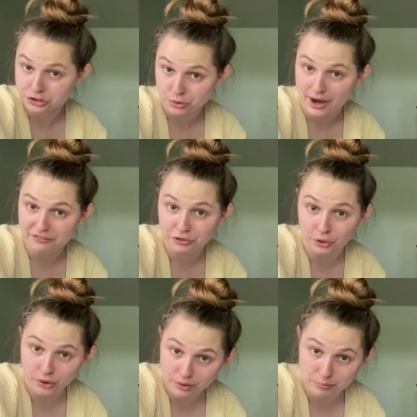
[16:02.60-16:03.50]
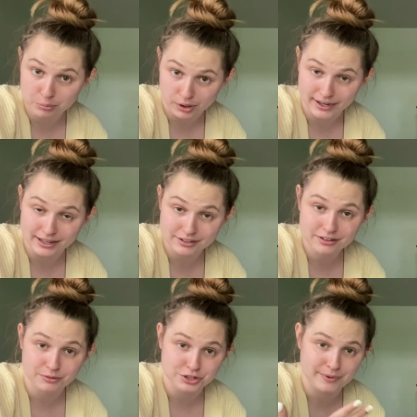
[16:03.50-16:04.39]
travel brand,
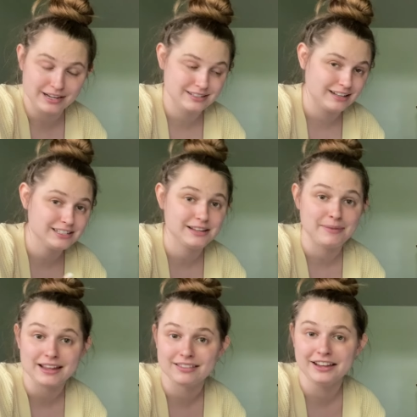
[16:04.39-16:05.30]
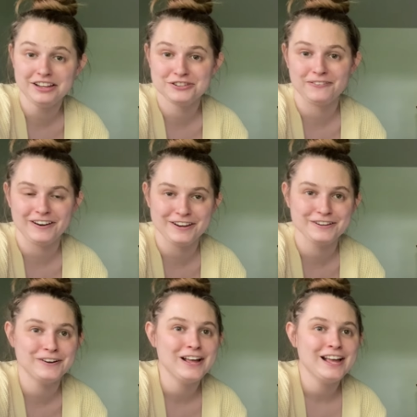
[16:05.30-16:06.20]
which makes sense. They make things for
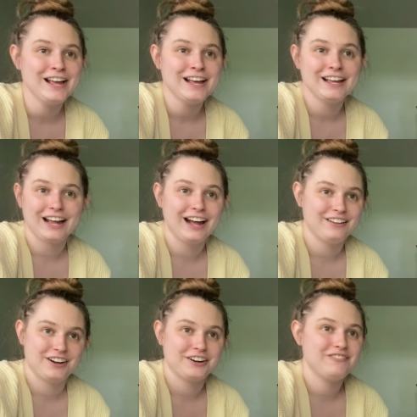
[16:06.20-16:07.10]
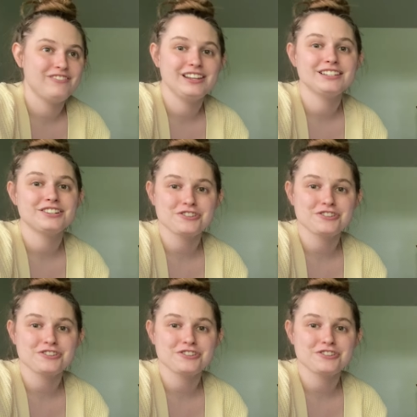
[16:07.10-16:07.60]
you uh, that are convenient to